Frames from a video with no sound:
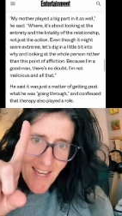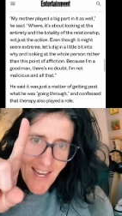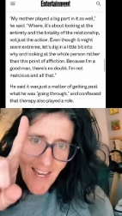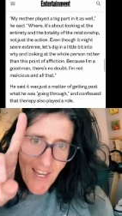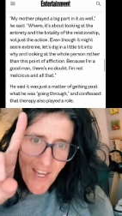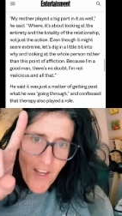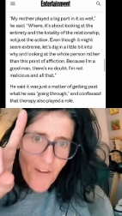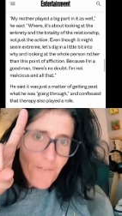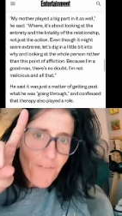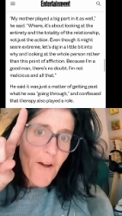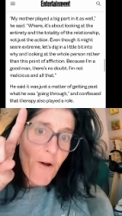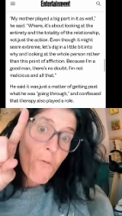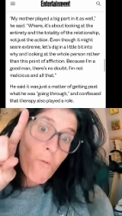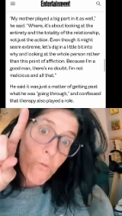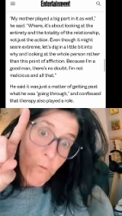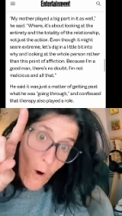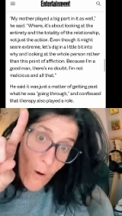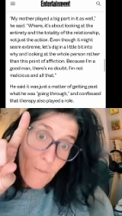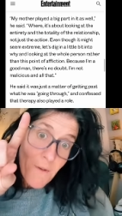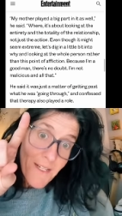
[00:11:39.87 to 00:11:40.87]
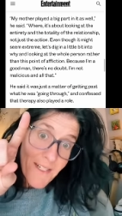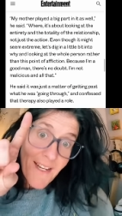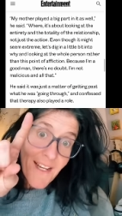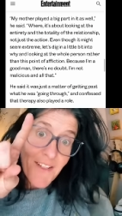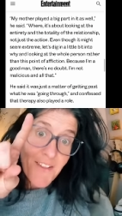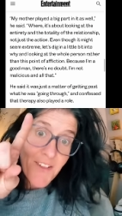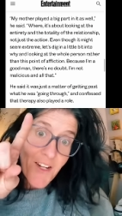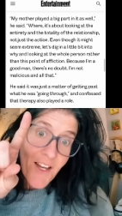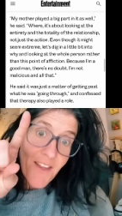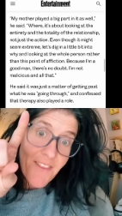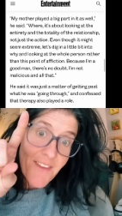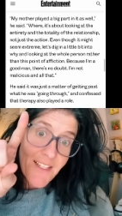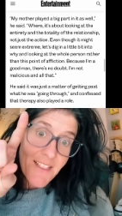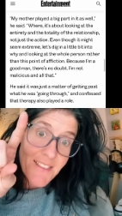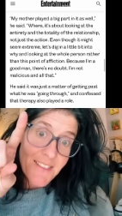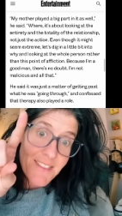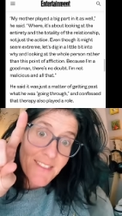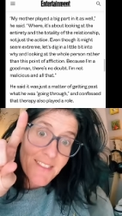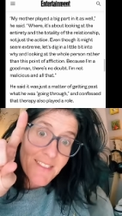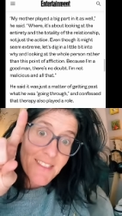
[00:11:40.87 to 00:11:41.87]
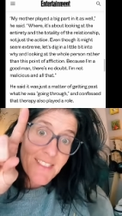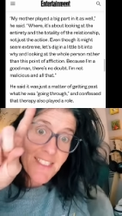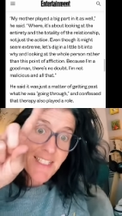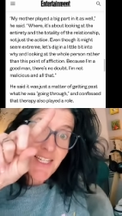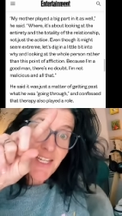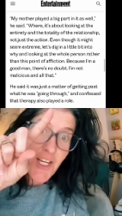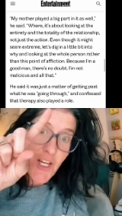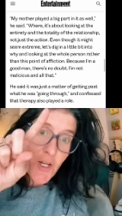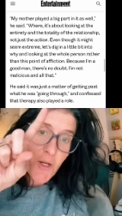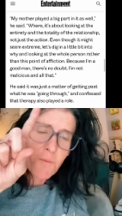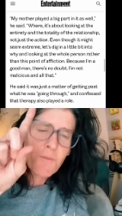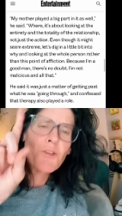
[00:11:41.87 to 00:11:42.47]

If a woman had done this to him,